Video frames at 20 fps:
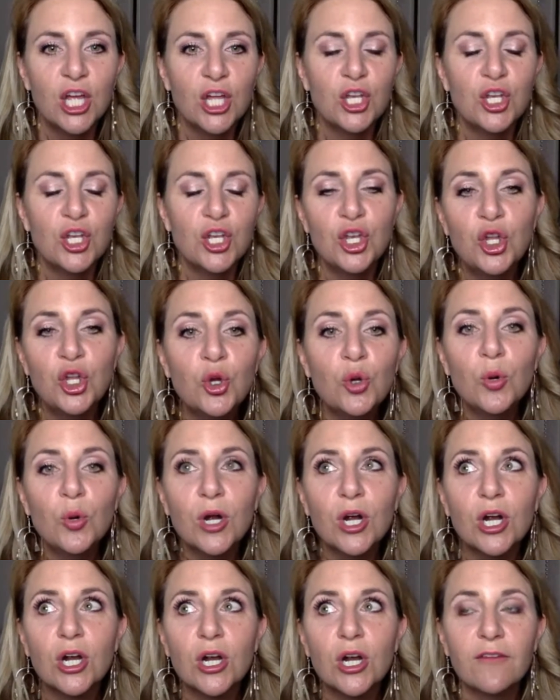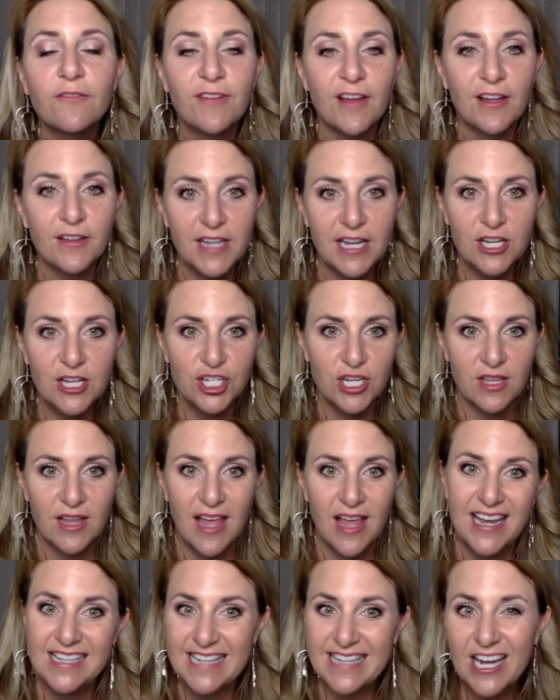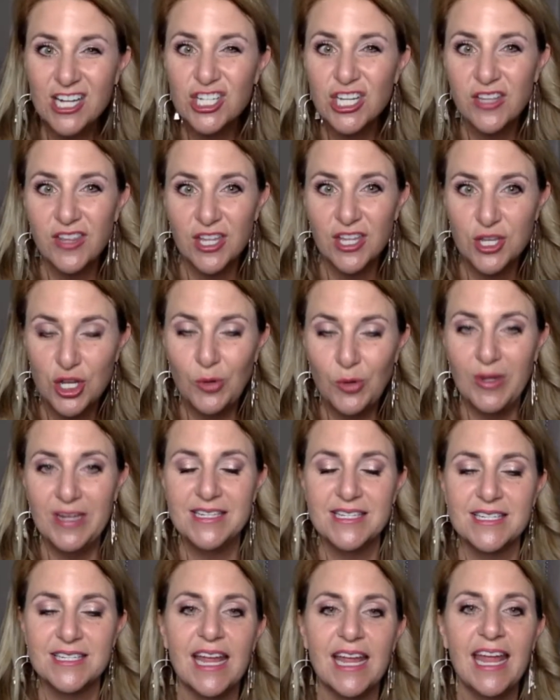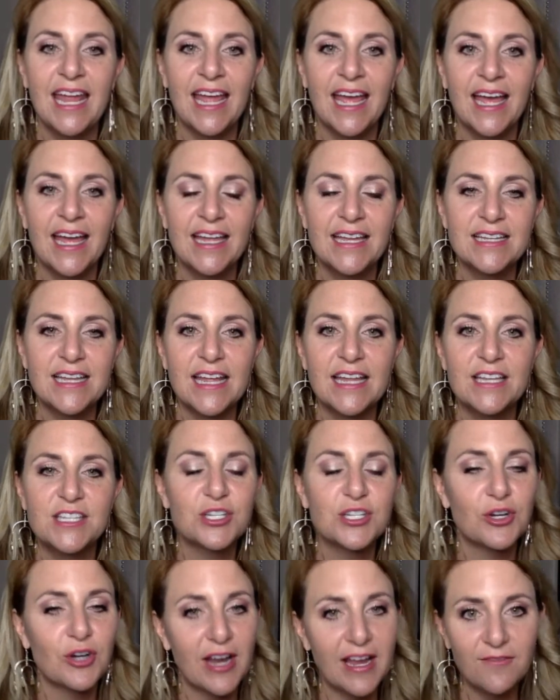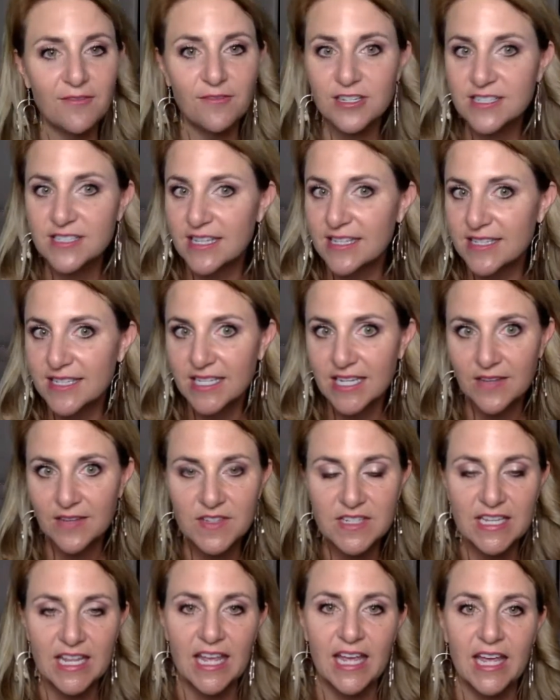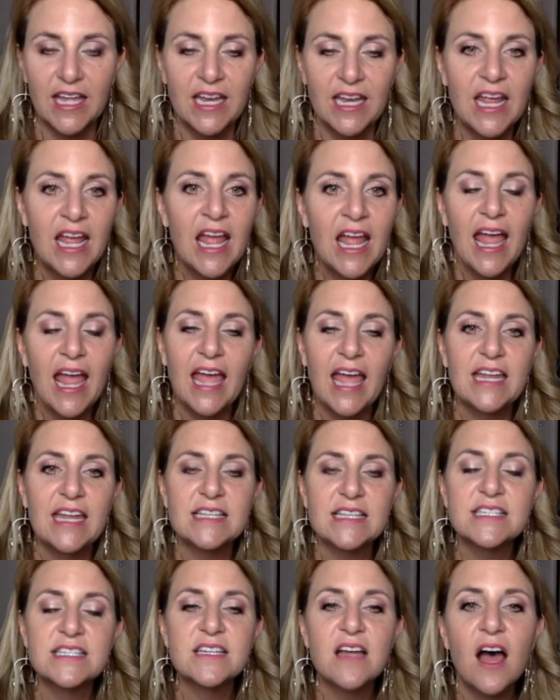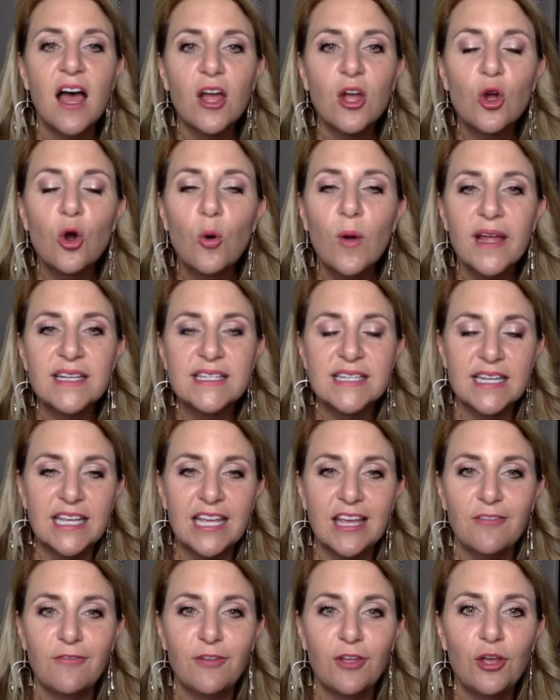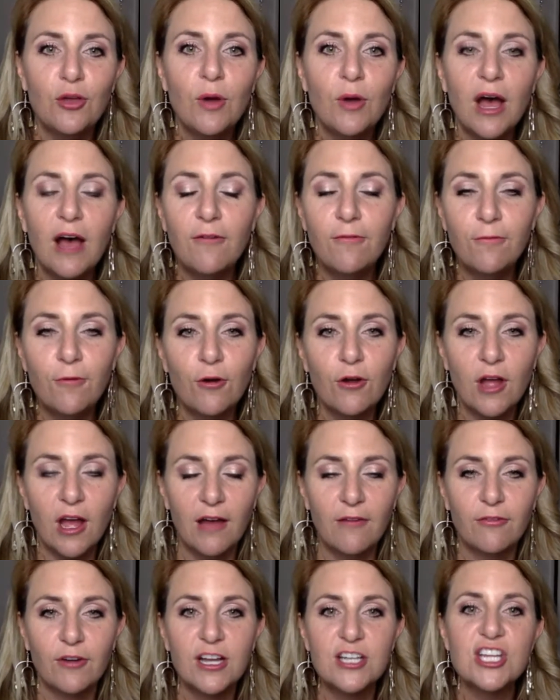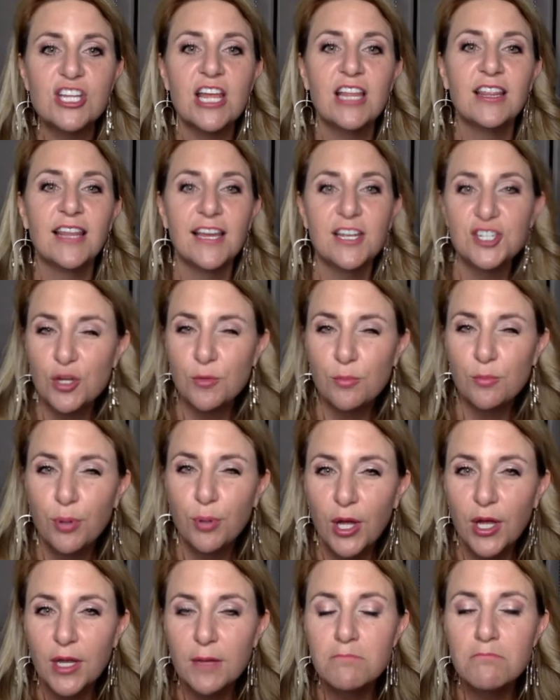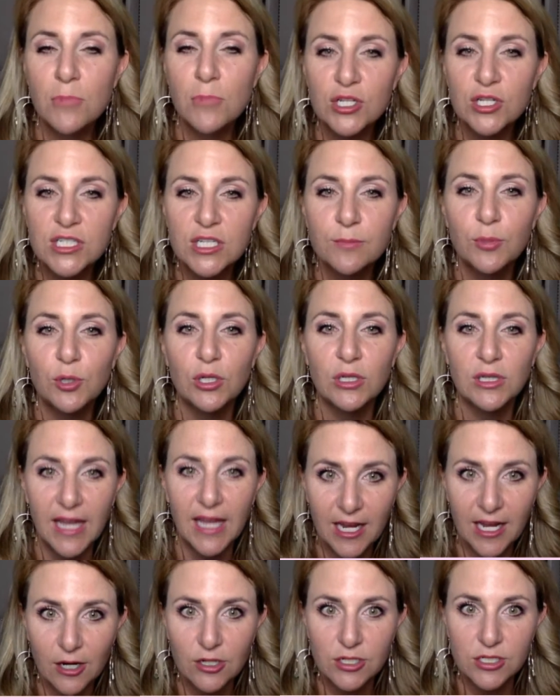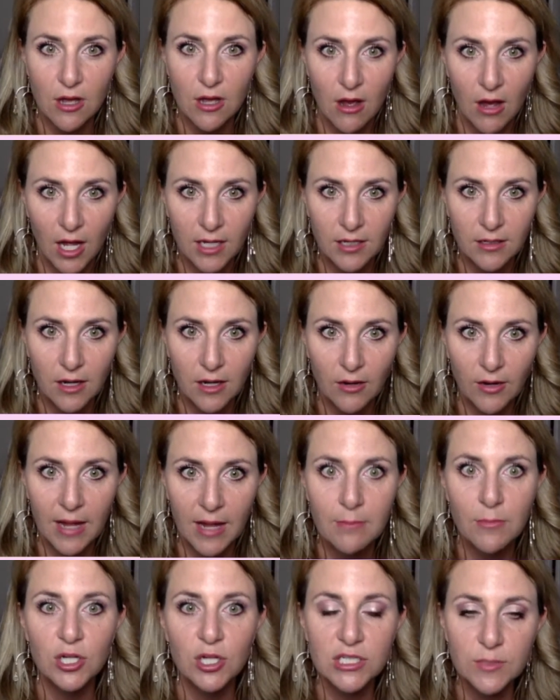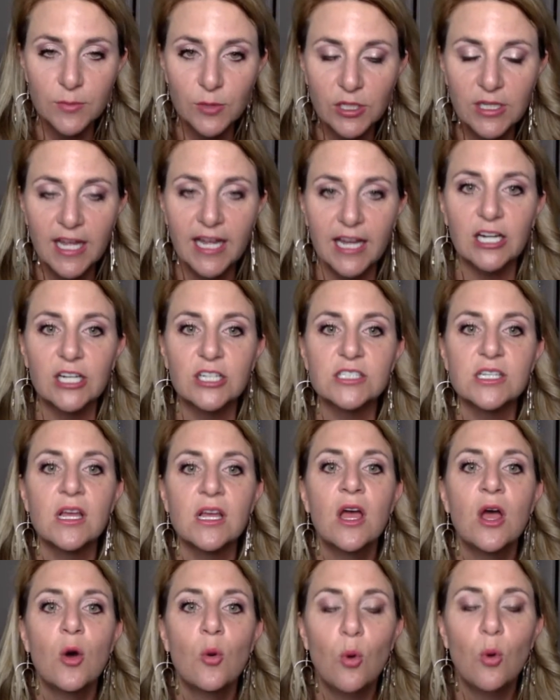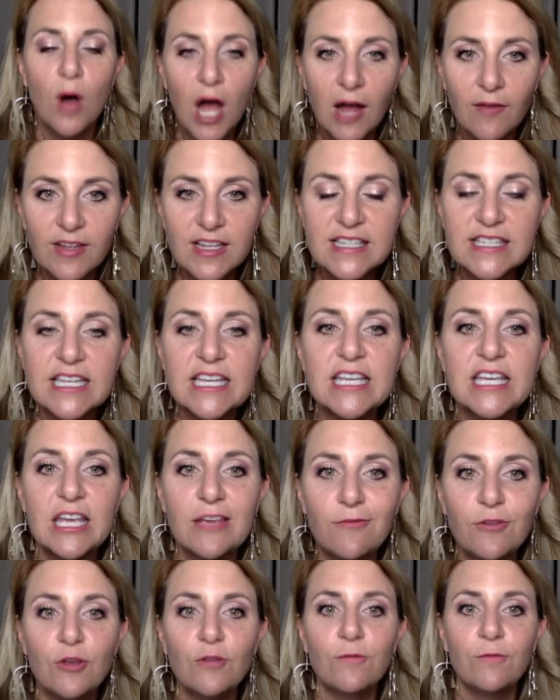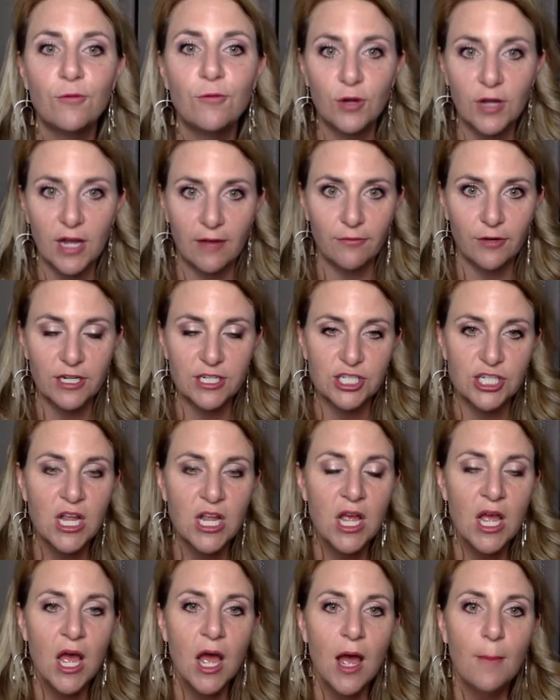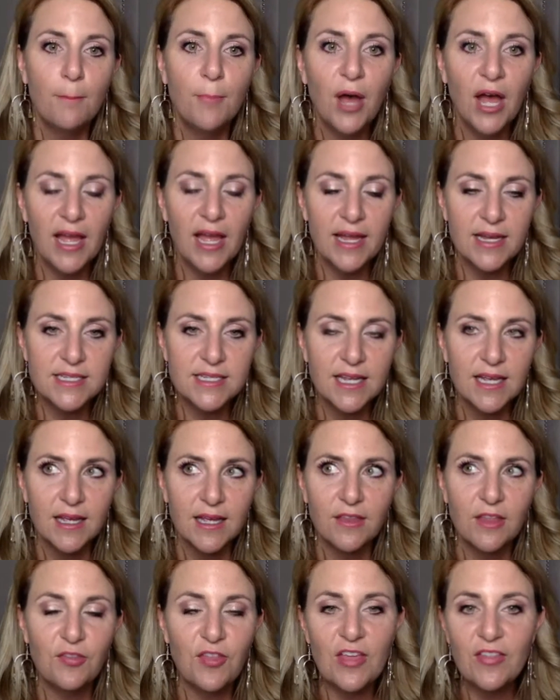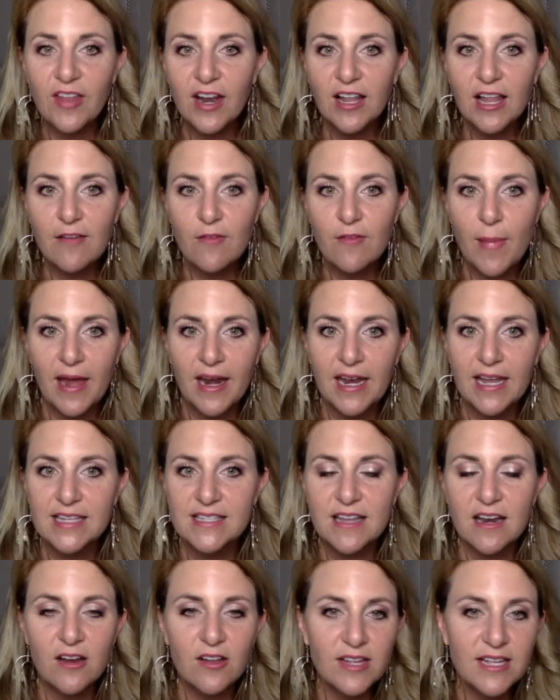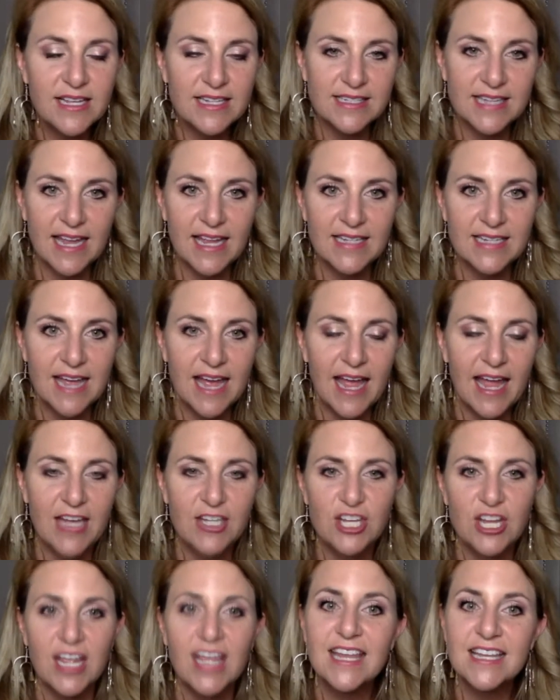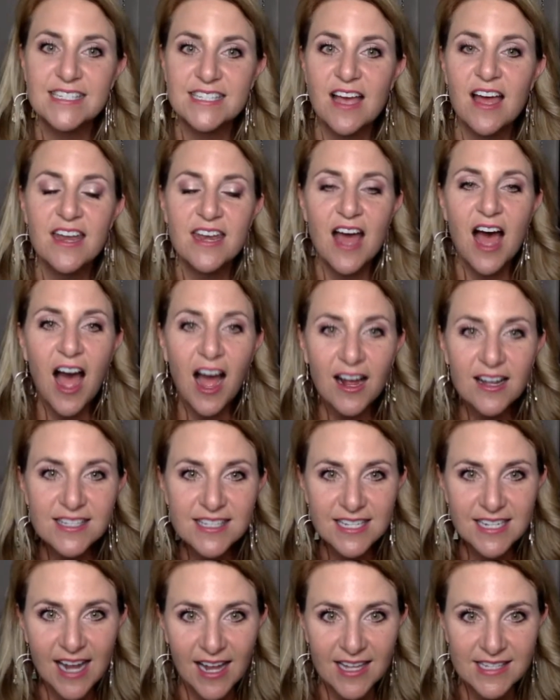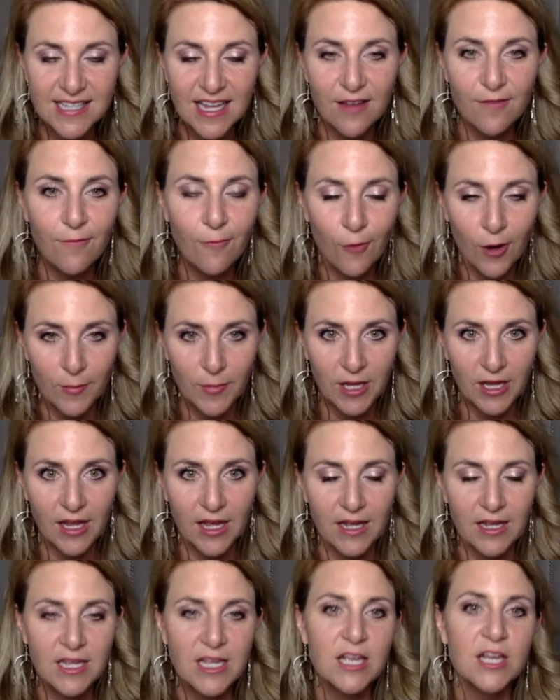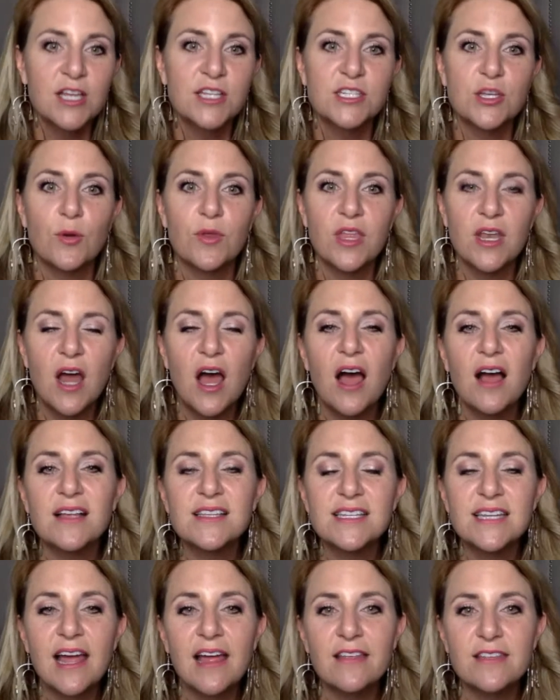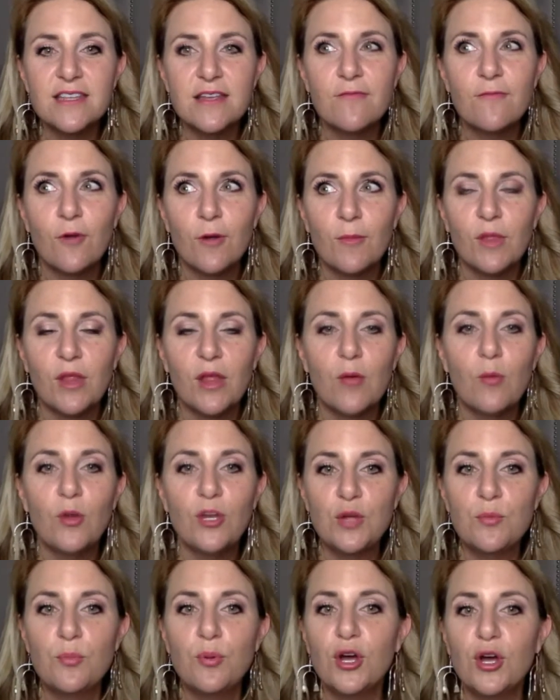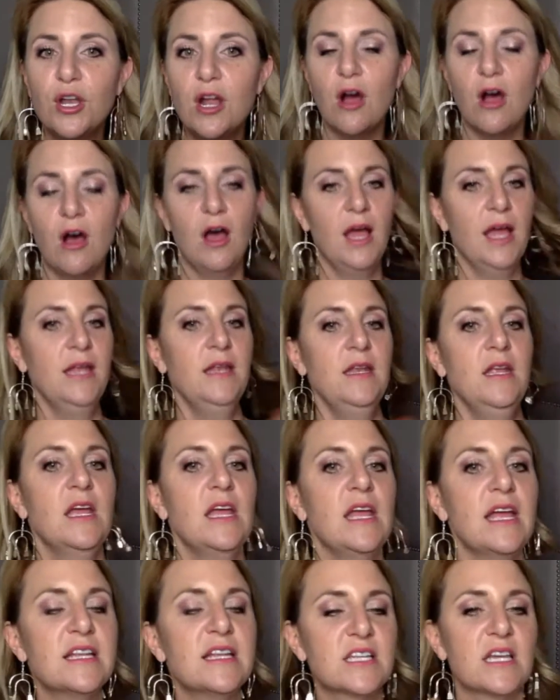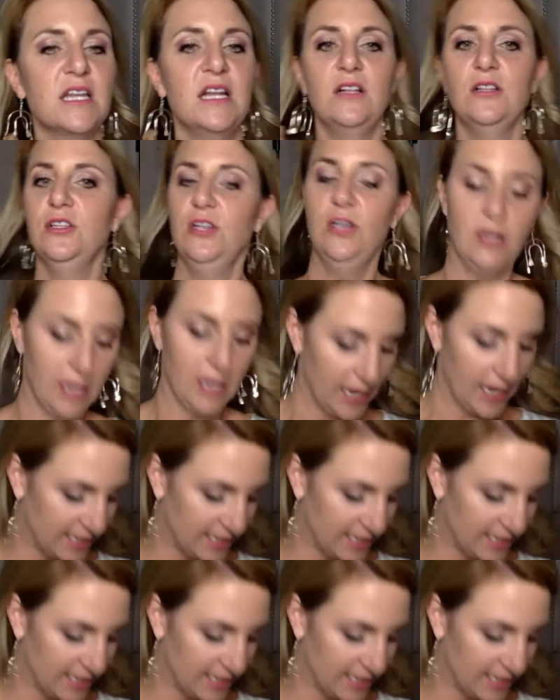newer foundation line. It's actually the newest and it's great for sensitive skin and it's not going to give you a full coverage unless you put multiple layers on. Okay, multiple layers will obviously give you full coverage. But the thing that I love about it is not only is anti-aging, it's an oxidizing formula. So with an oxidizing formula, when you put it on, it's going to look, I